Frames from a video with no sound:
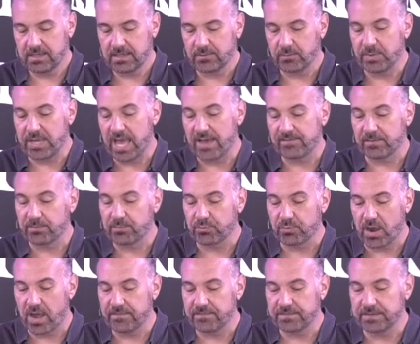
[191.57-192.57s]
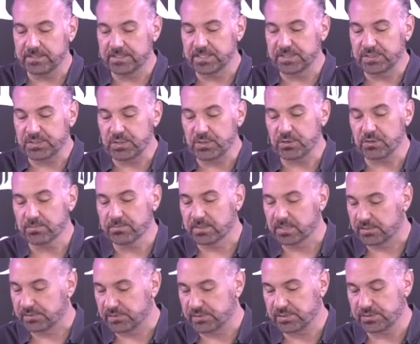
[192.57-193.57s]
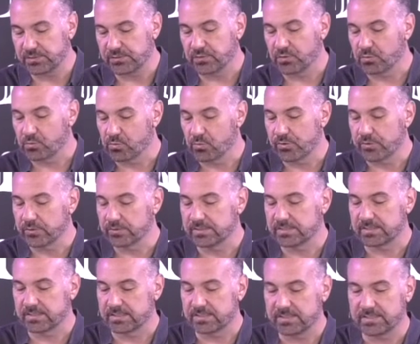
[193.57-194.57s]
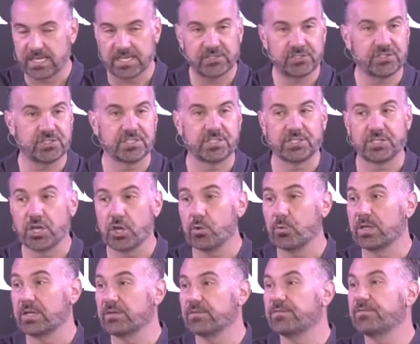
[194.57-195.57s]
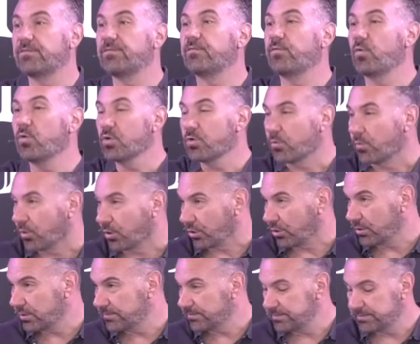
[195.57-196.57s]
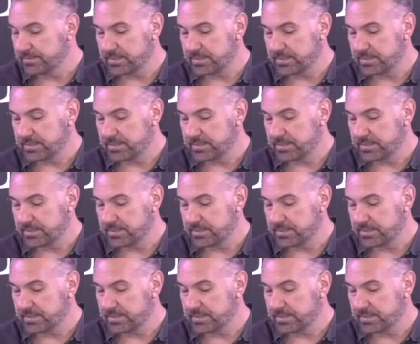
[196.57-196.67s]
we have a prophet determines the royal succession going forward